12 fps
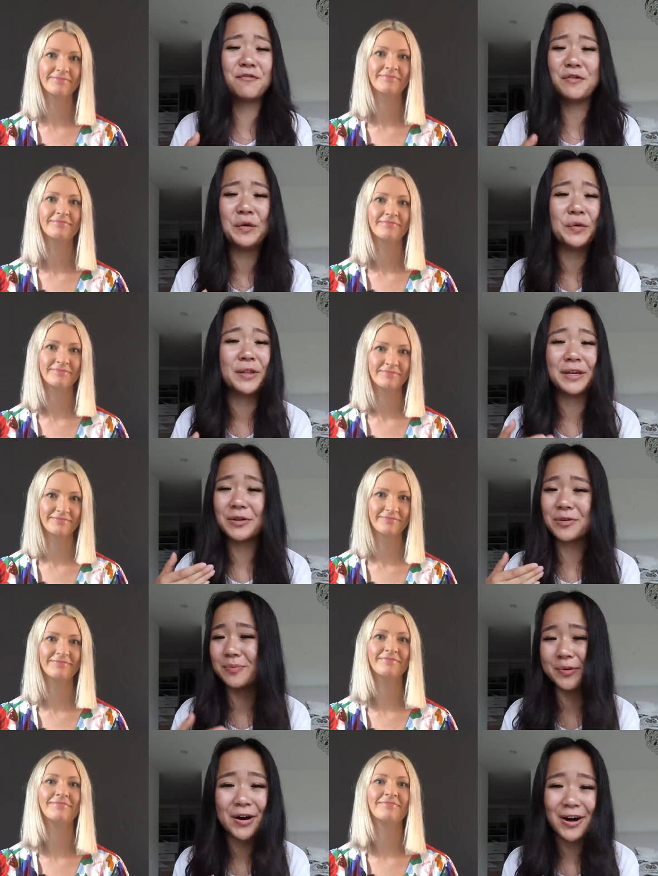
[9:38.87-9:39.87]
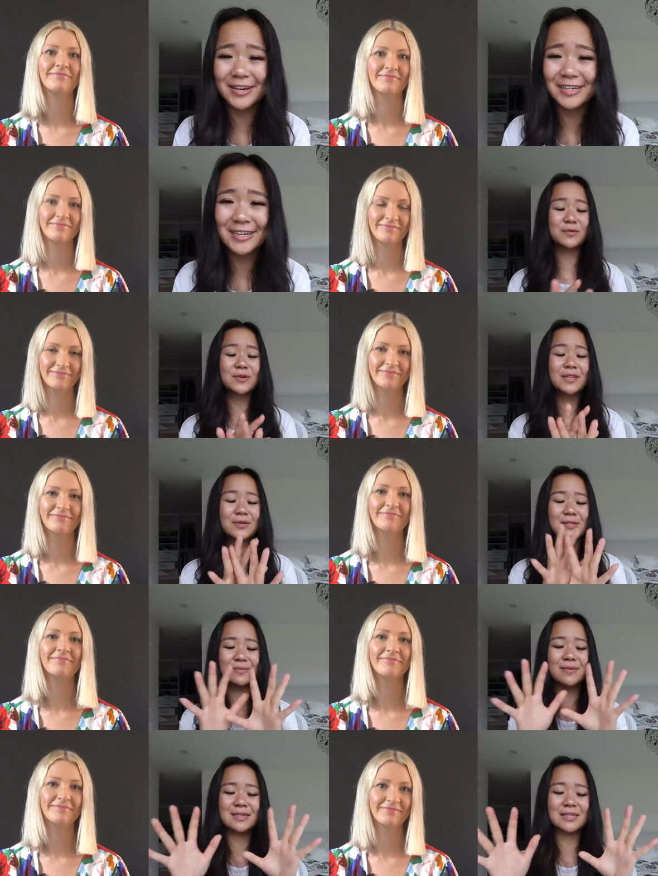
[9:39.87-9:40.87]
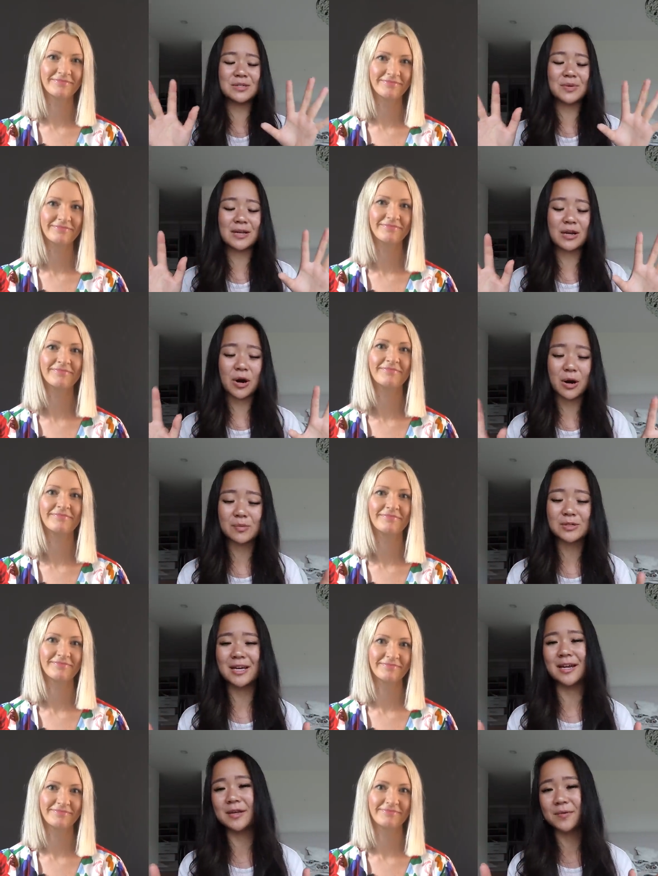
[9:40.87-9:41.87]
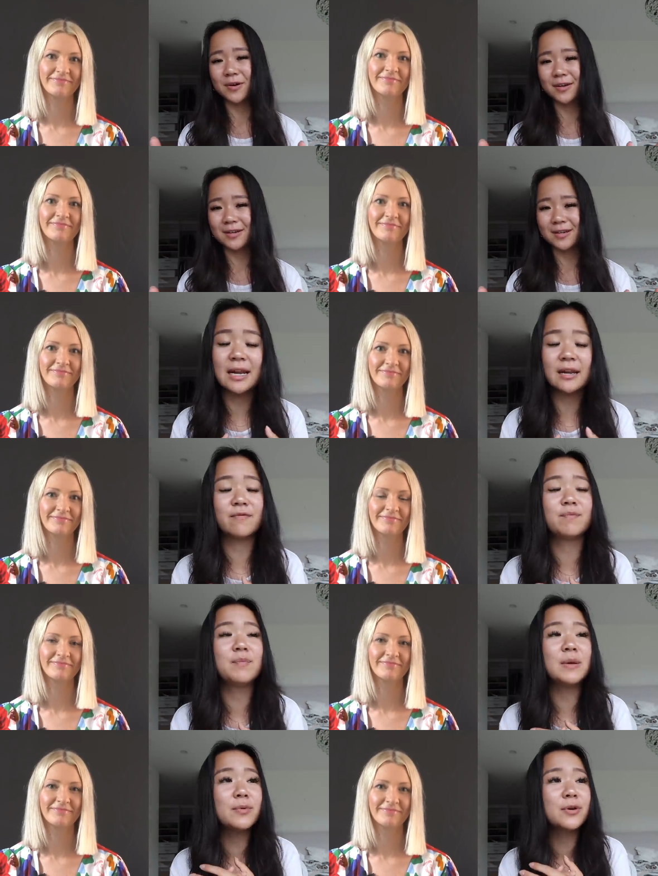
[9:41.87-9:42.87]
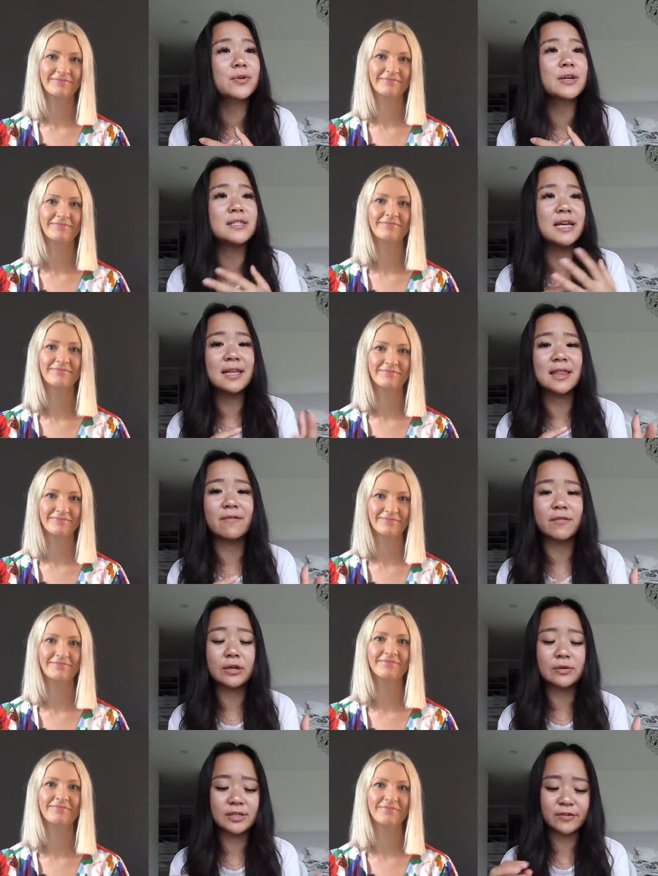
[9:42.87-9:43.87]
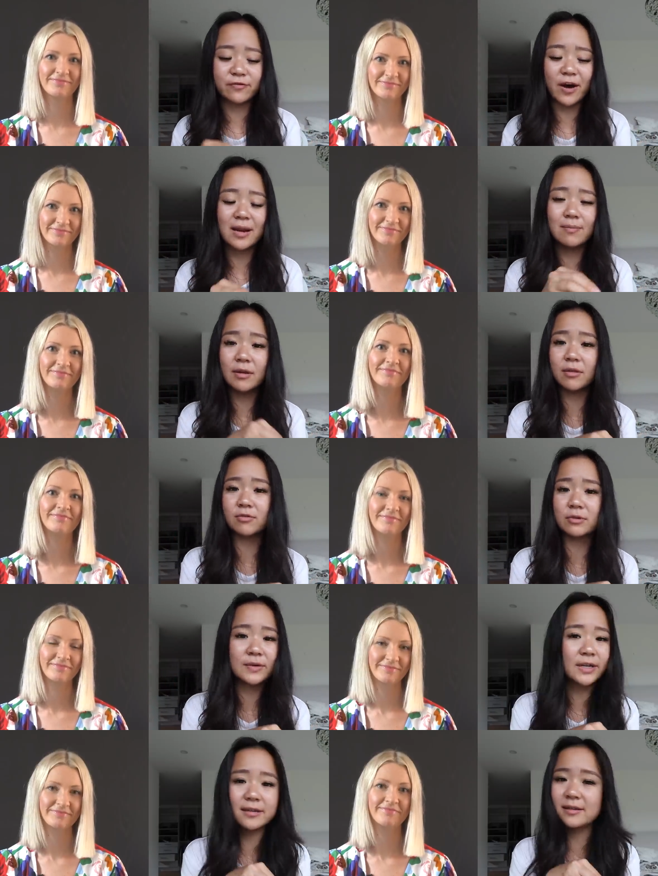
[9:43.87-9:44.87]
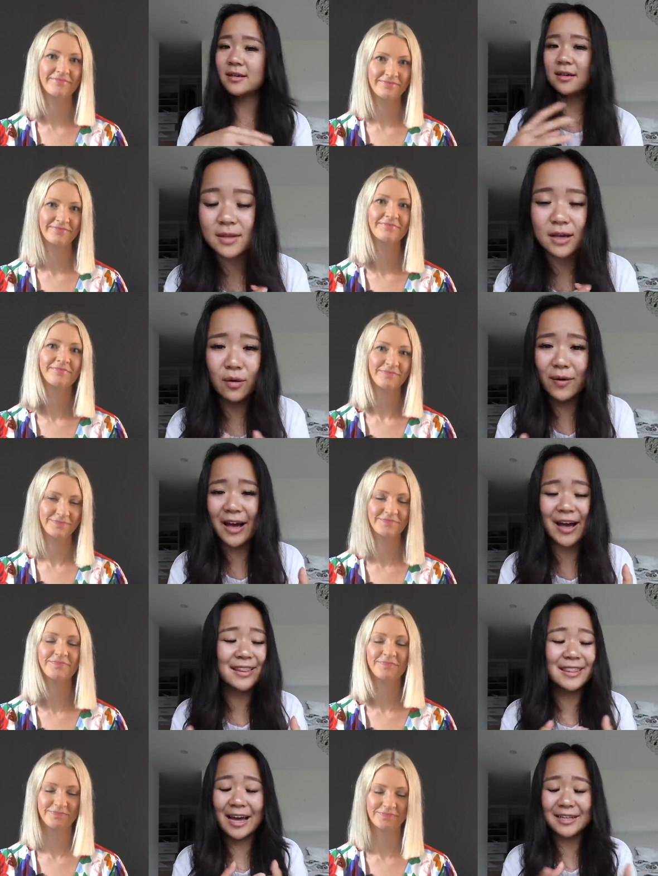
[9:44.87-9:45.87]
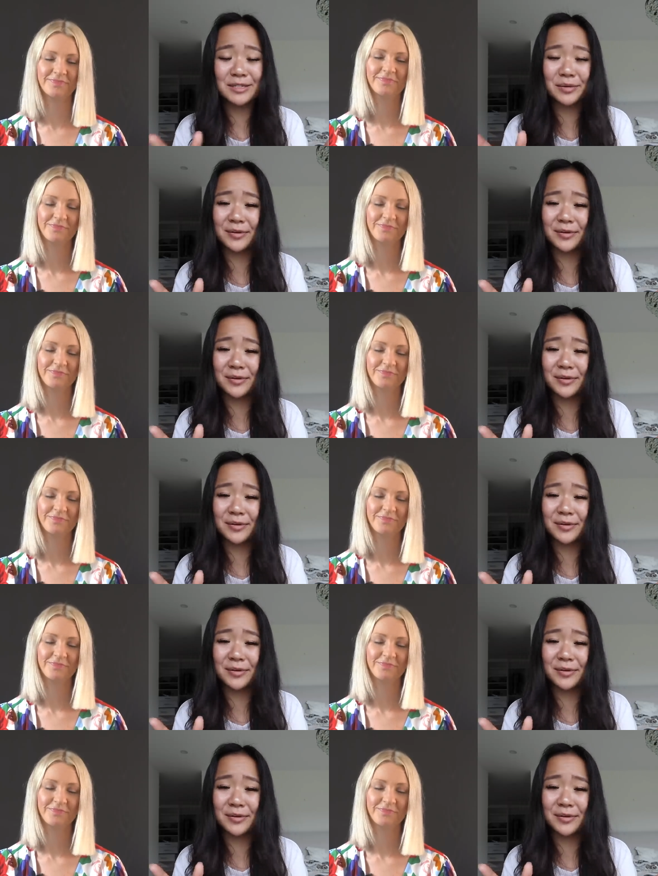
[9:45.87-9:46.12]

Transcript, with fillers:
Speaker 1: fueling your body. It really wasn't meant to do any harm to anyone. And if people are gonna take that video and define me through it, go ahead, that's